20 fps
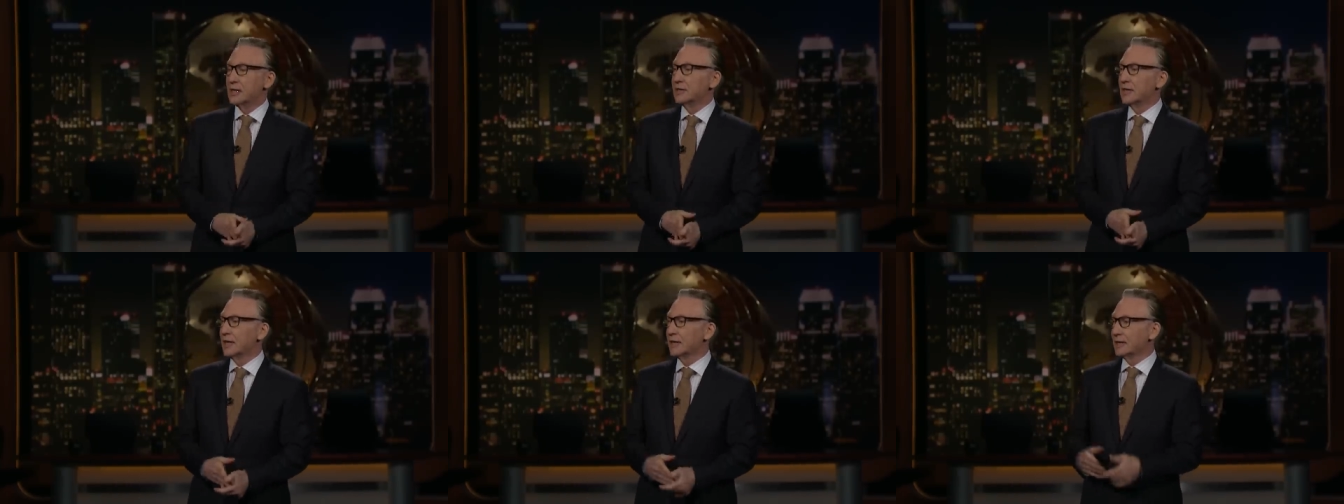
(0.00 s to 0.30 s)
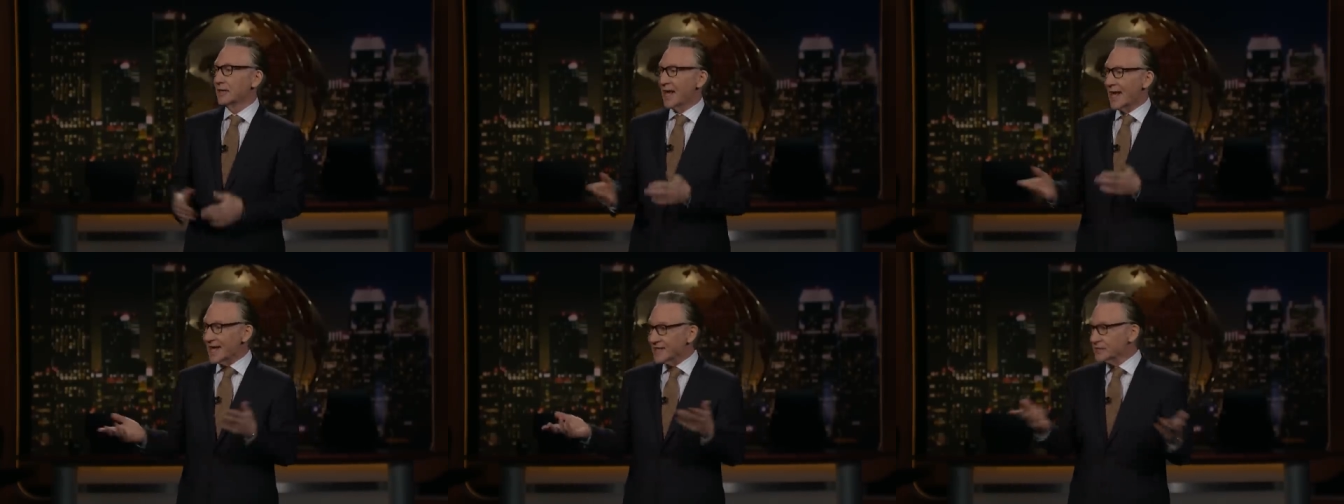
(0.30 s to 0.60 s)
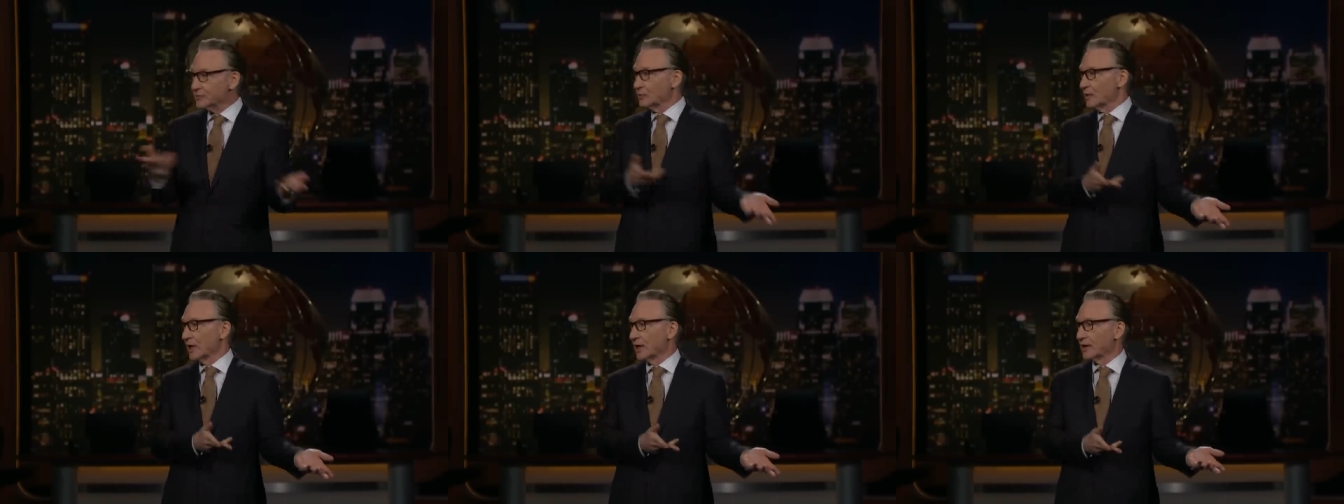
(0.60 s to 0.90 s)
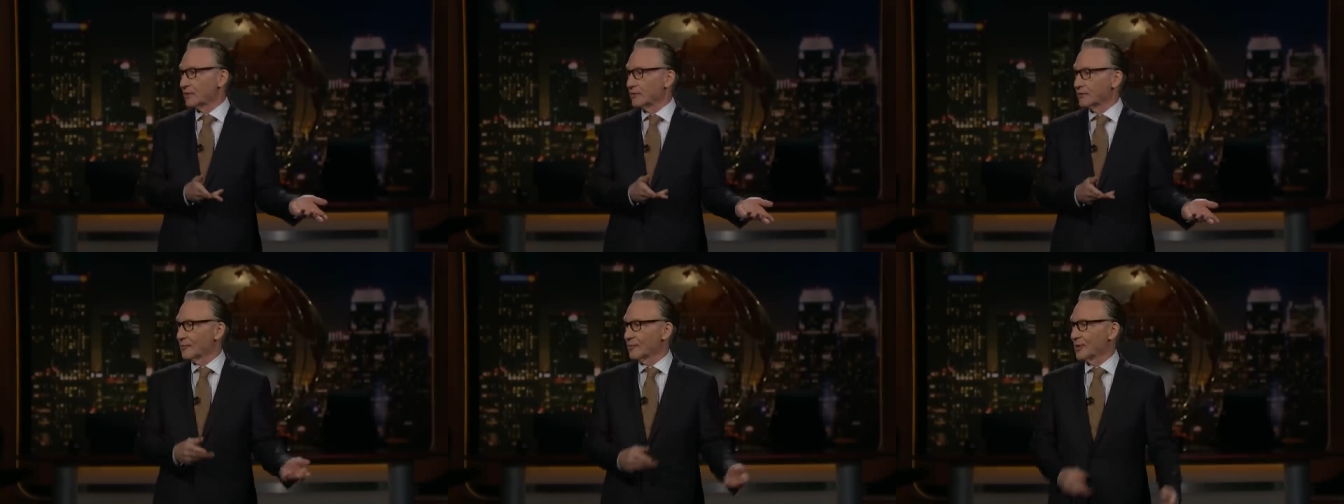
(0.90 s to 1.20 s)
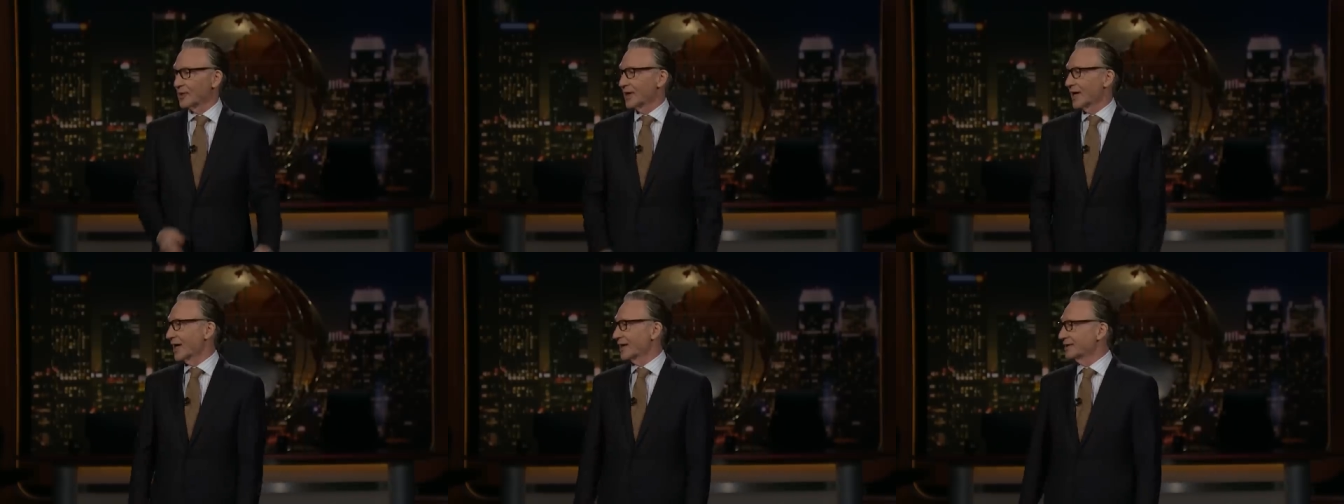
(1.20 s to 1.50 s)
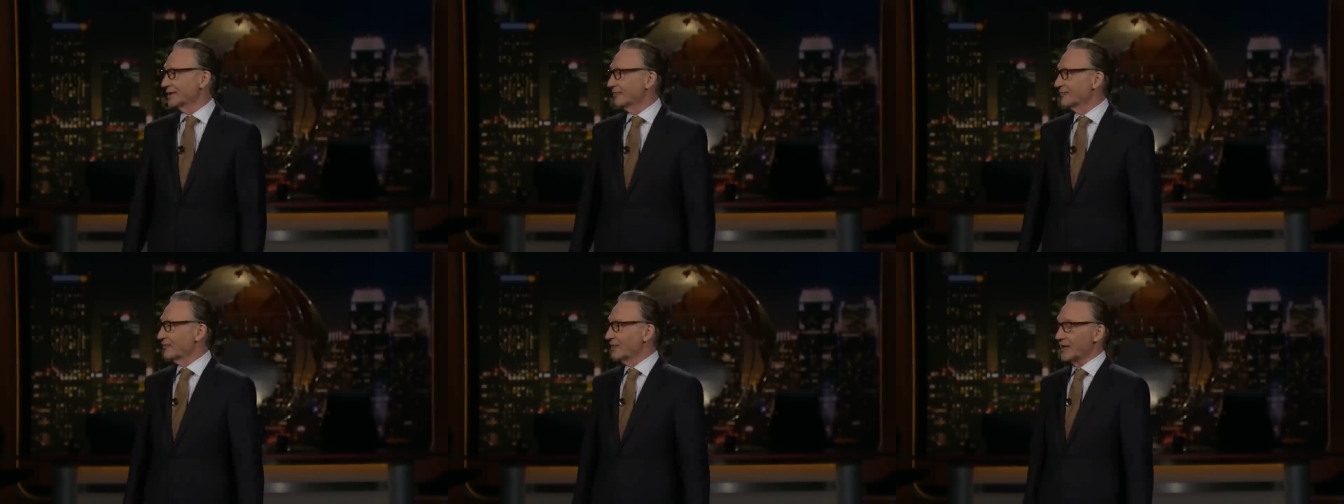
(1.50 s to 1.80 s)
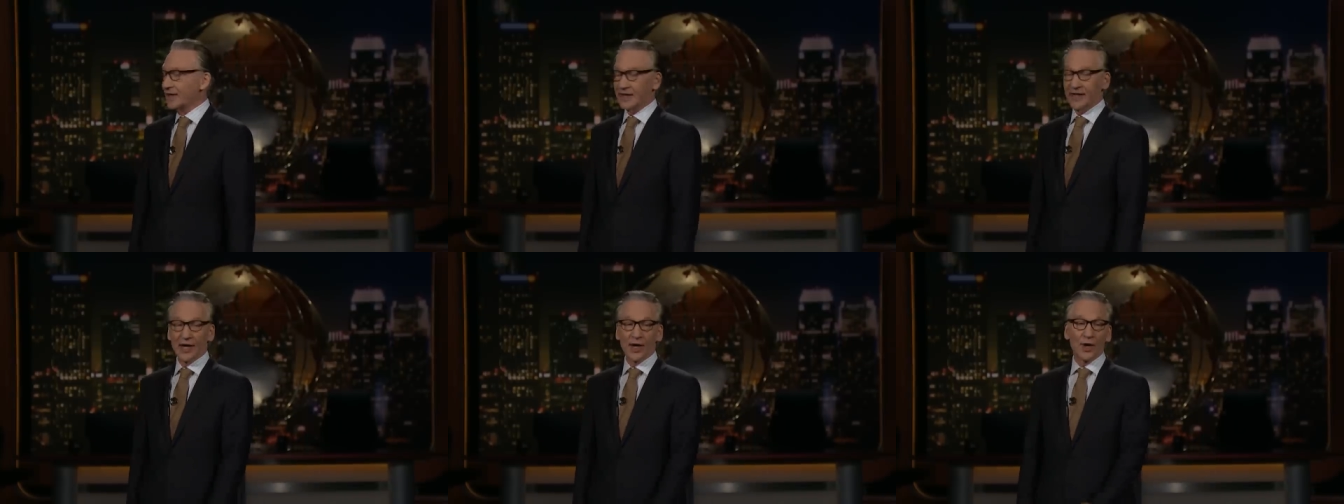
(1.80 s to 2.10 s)
Then last week, we had the
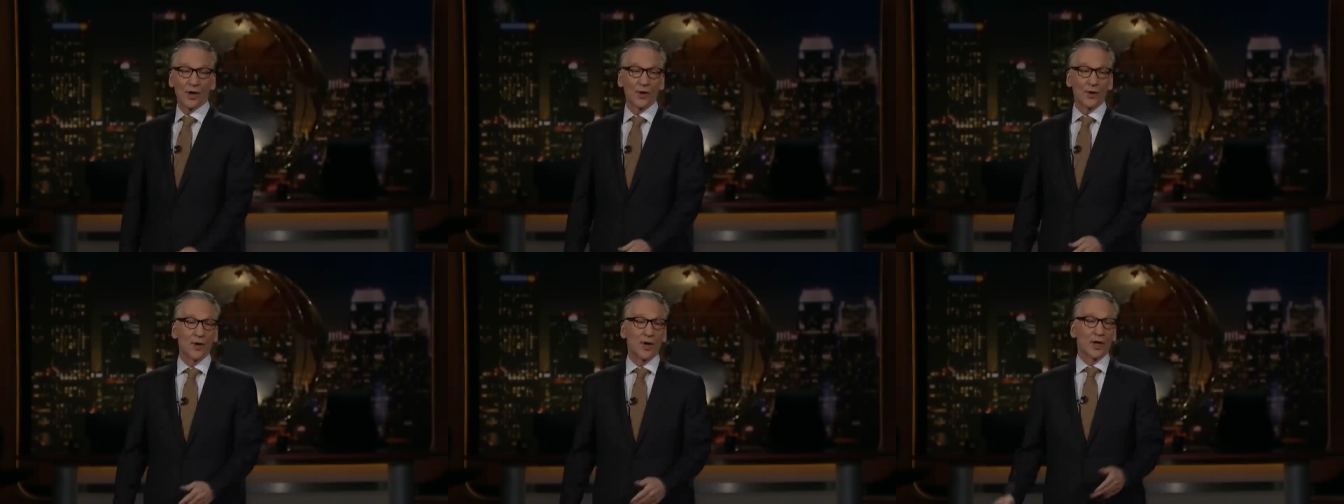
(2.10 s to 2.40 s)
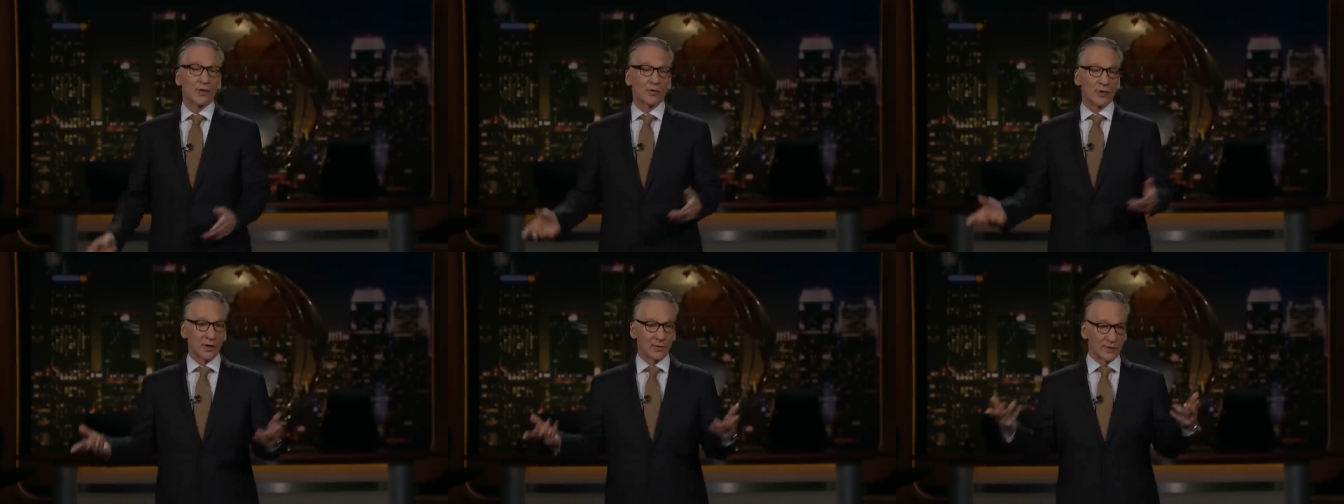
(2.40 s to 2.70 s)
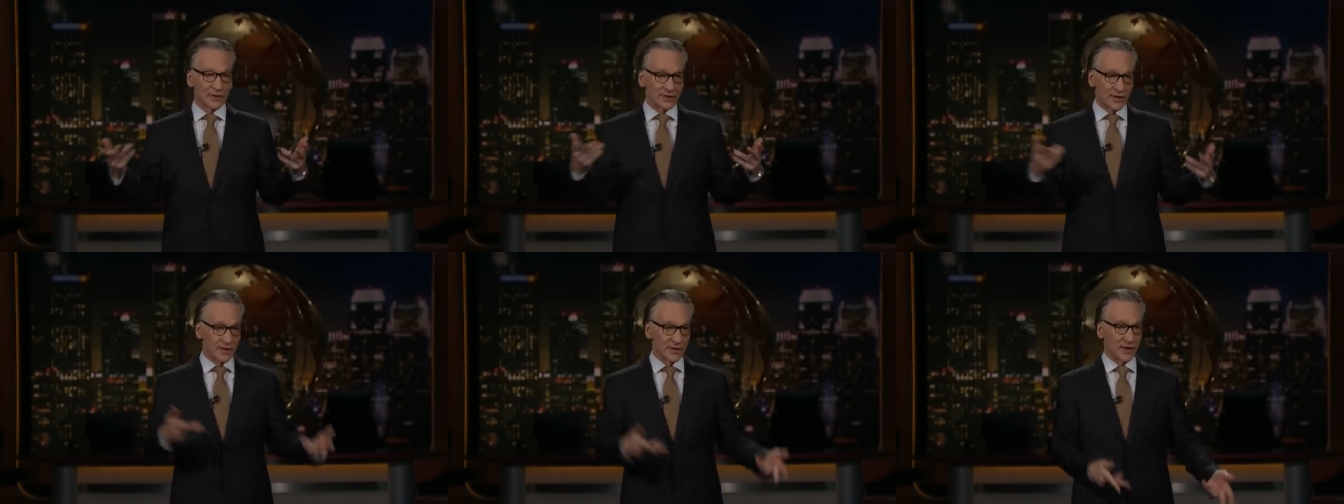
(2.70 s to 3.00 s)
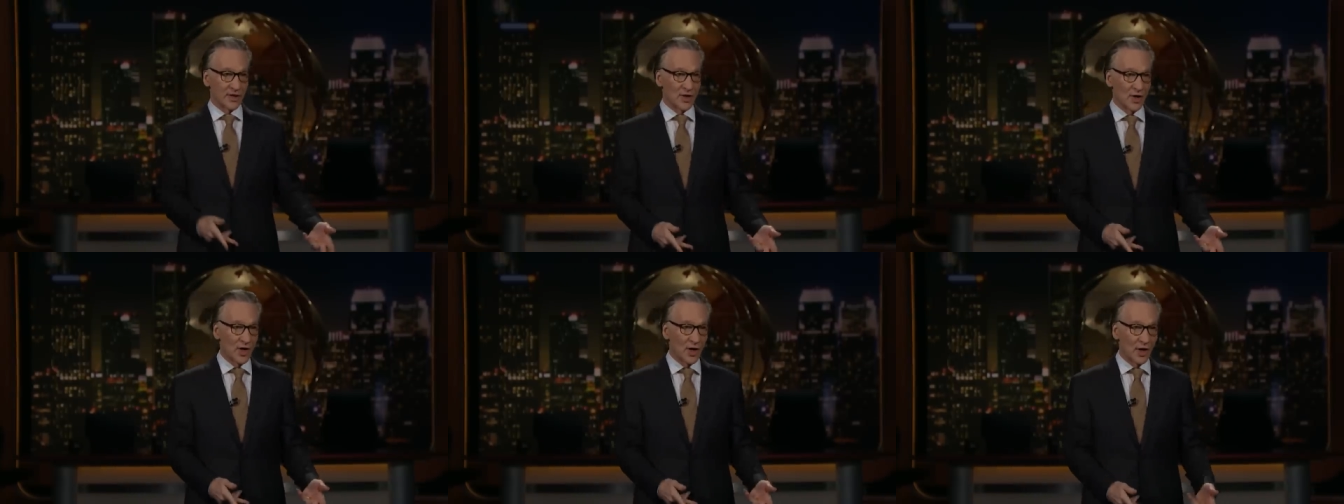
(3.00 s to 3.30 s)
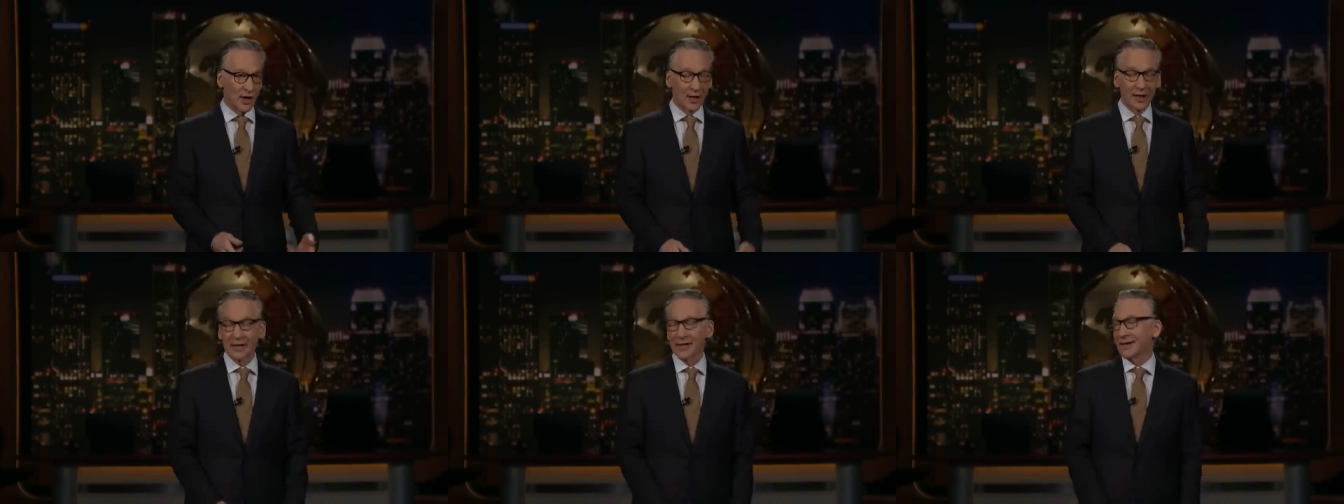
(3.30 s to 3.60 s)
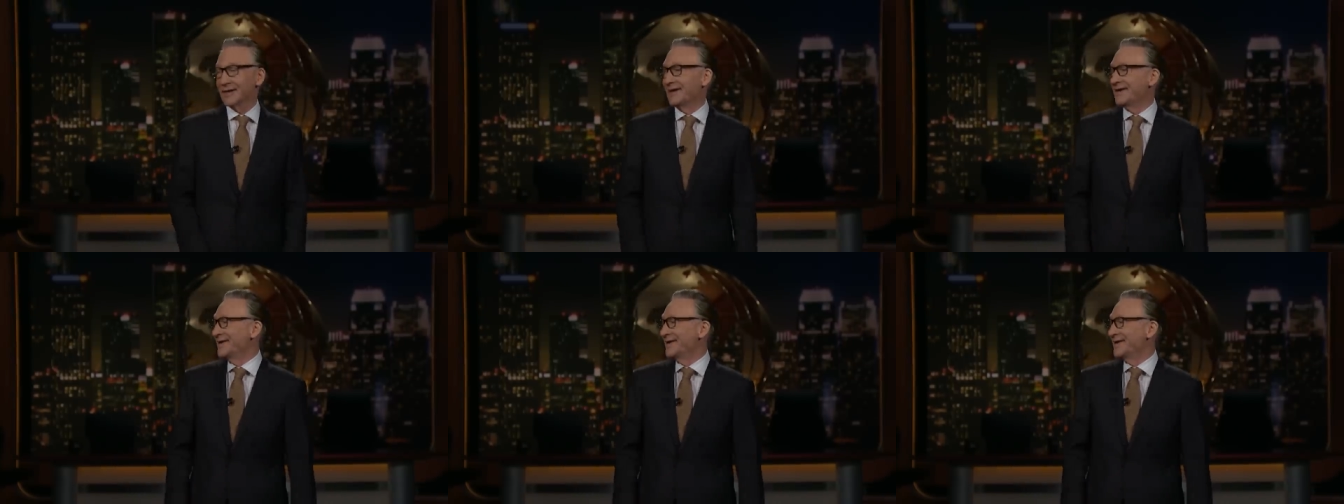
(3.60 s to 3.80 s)
video where he was in the car.